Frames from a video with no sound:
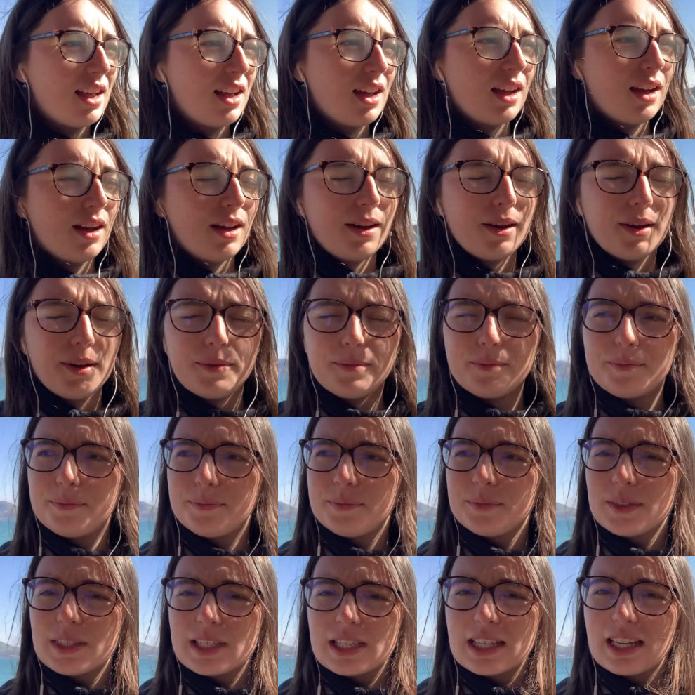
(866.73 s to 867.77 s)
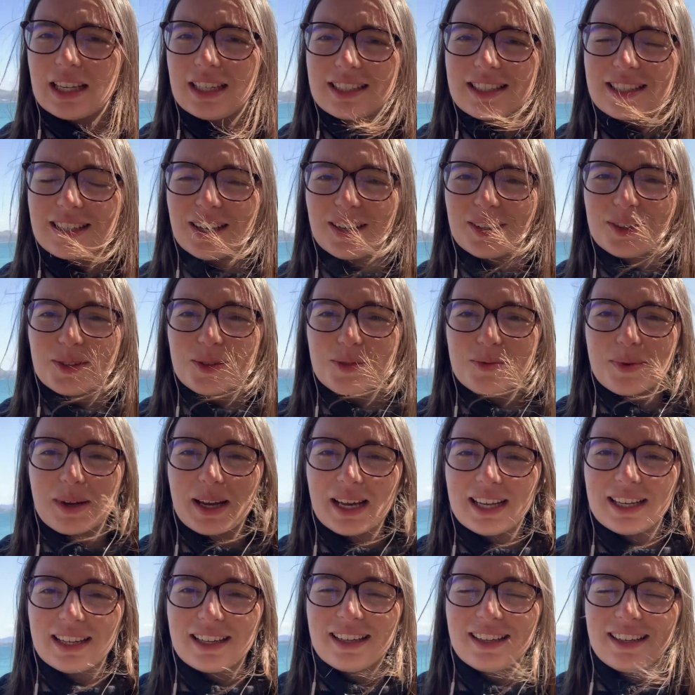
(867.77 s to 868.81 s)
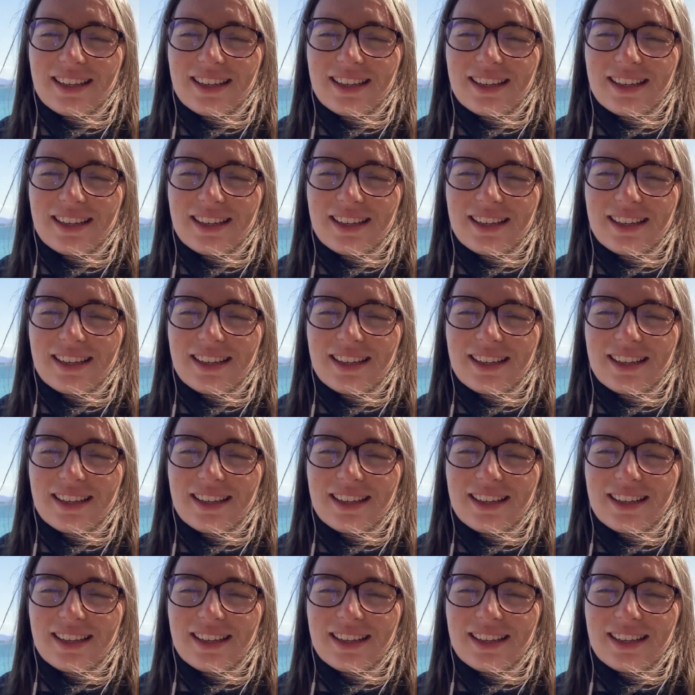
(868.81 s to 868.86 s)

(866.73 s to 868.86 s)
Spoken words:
So that's not too bad.